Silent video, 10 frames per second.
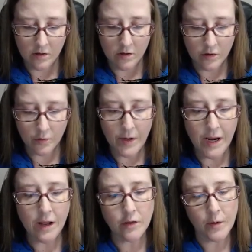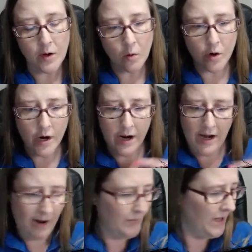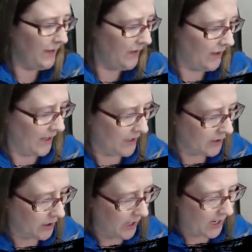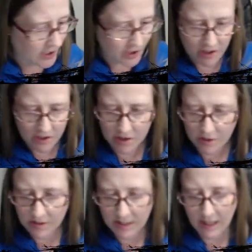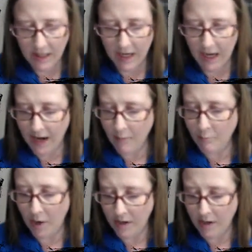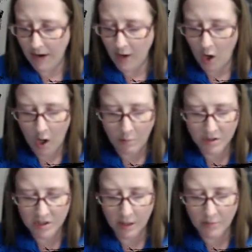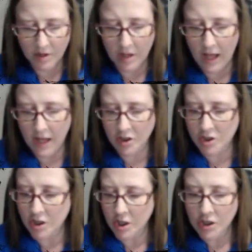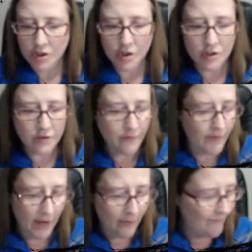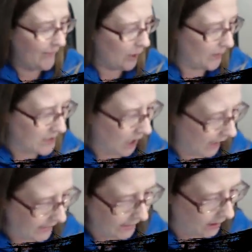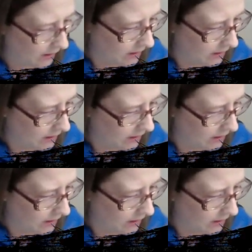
3 3/4, and I'm leaving like a little edge. So you see, like I butted mine almost up to the edge, so there's a very, very tiny.